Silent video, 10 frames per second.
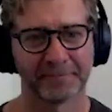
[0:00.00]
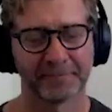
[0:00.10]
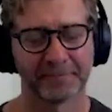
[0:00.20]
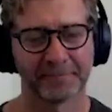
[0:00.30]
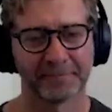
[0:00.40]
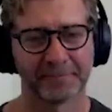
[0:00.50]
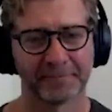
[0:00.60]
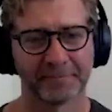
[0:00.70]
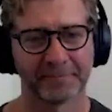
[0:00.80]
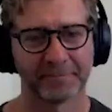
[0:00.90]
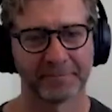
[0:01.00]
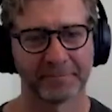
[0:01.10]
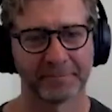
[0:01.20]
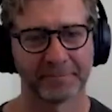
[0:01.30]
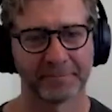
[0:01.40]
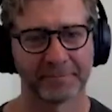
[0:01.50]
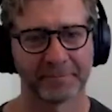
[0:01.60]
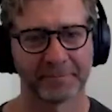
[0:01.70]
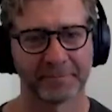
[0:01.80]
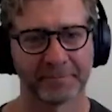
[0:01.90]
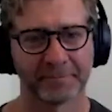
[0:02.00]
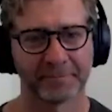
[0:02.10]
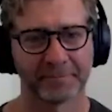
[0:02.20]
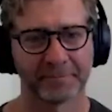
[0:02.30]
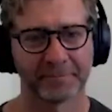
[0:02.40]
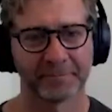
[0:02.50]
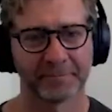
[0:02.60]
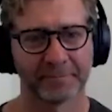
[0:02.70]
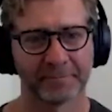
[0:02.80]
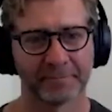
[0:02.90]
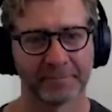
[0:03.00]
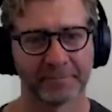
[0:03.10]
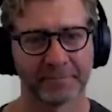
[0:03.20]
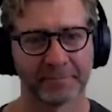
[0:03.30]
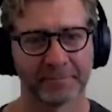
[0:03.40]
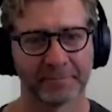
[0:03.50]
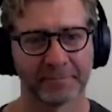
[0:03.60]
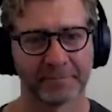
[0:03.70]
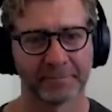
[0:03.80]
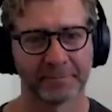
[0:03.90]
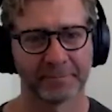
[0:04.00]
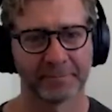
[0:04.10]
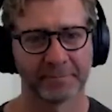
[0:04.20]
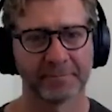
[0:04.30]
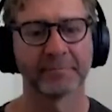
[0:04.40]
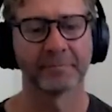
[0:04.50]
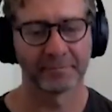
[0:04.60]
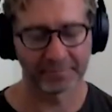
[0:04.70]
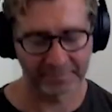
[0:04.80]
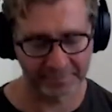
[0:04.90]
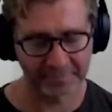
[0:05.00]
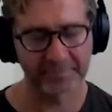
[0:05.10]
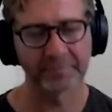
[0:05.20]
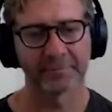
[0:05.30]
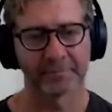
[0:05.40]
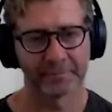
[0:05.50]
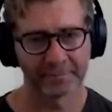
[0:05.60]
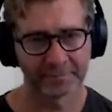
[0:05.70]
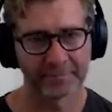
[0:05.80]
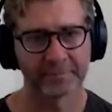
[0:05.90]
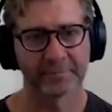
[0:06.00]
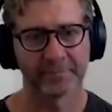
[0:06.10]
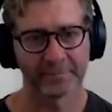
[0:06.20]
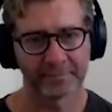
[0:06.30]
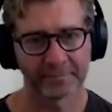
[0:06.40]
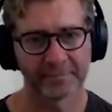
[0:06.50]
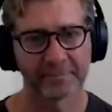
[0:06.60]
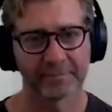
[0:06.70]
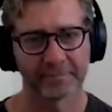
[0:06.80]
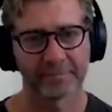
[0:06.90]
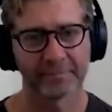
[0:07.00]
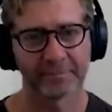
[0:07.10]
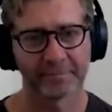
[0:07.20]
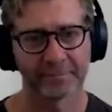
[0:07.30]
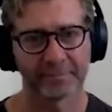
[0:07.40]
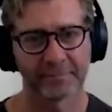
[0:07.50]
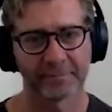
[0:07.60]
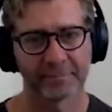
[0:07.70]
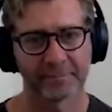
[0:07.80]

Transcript: (silent)